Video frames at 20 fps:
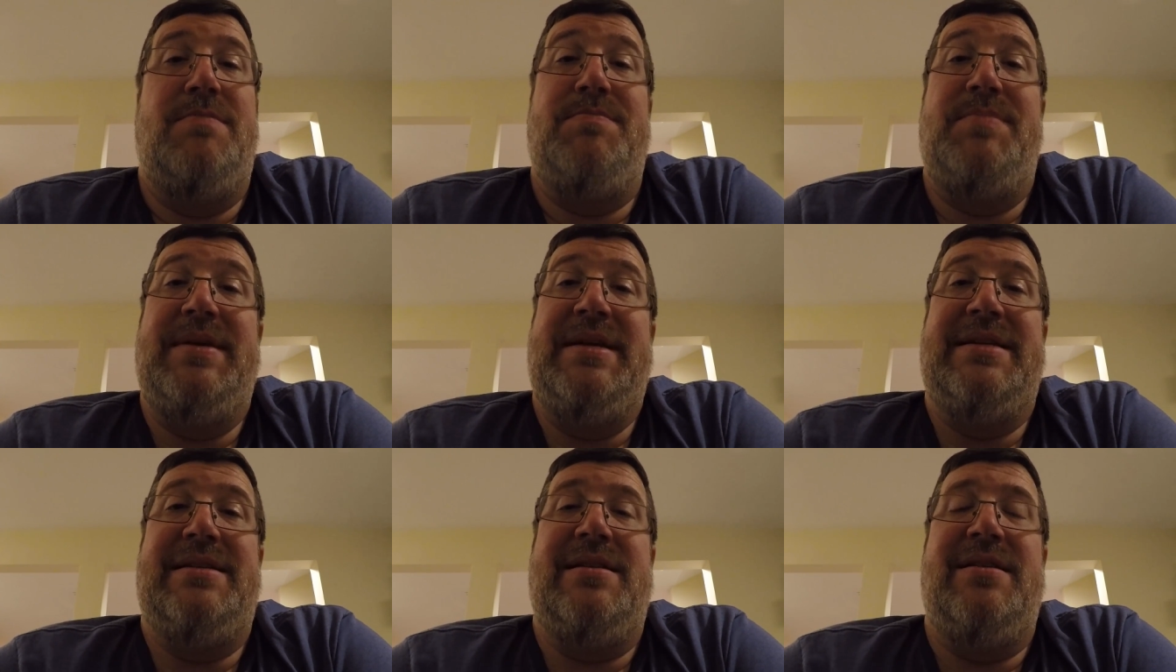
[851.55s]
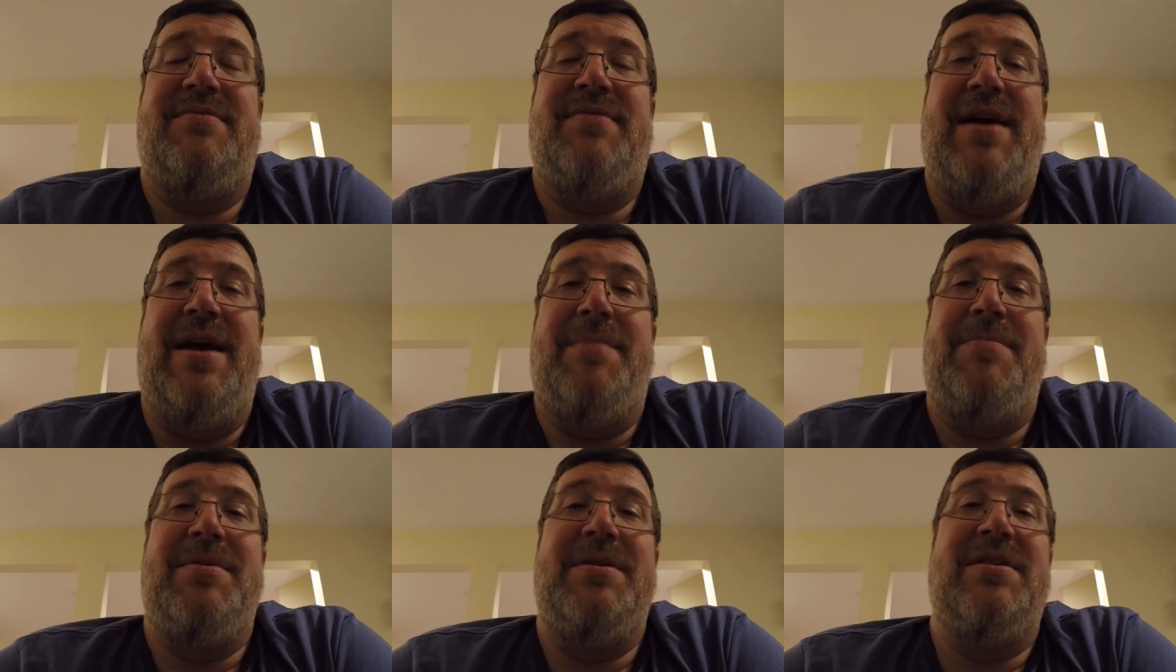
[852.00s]
Peace, love,
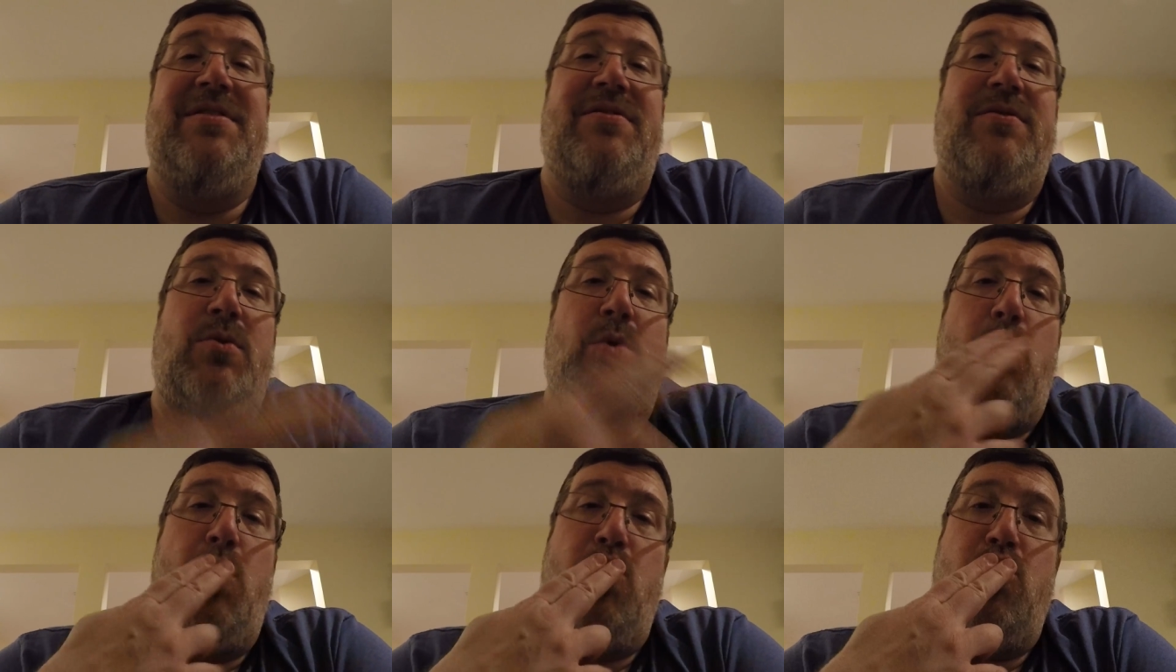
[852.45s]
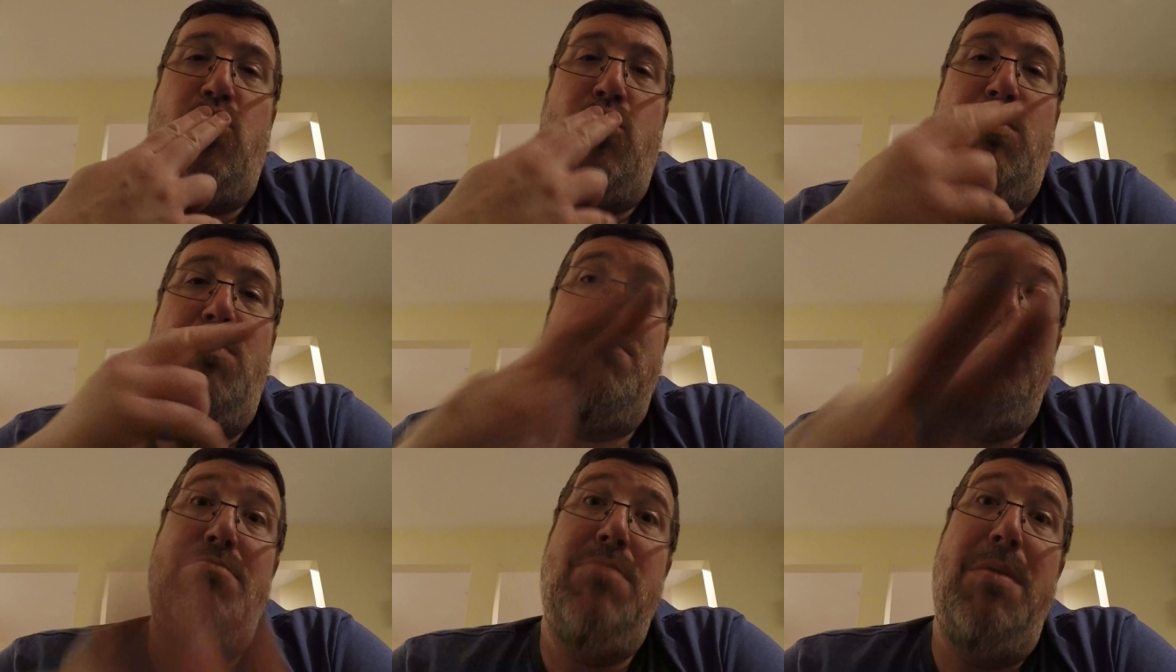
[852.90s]
happiness.
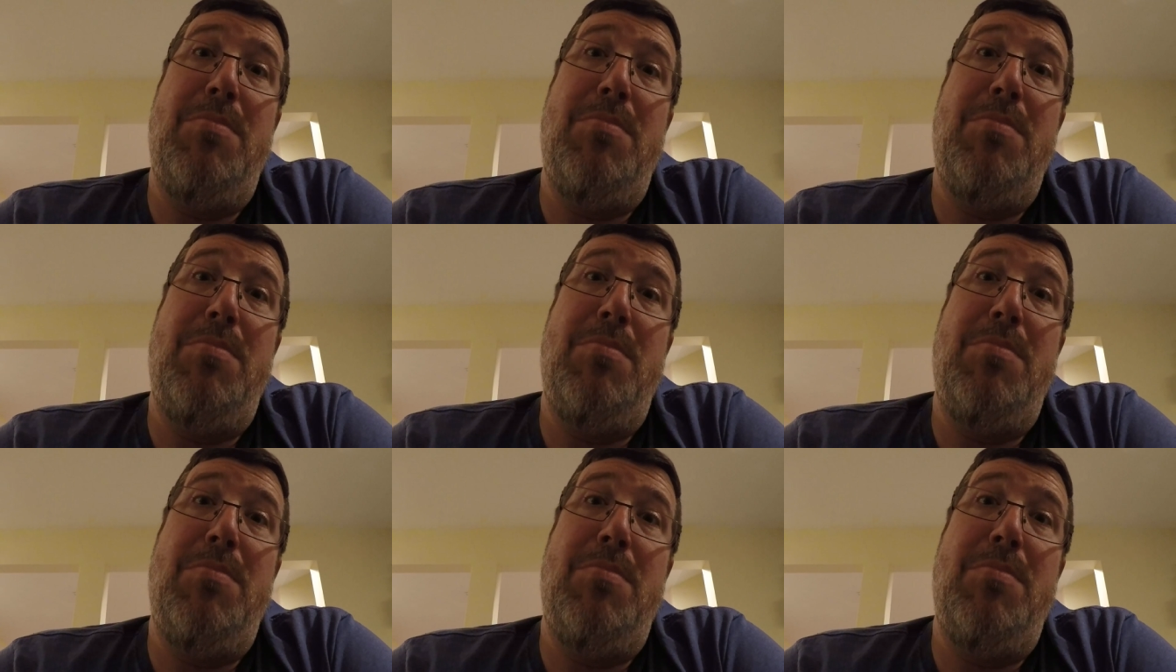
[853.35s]
Bye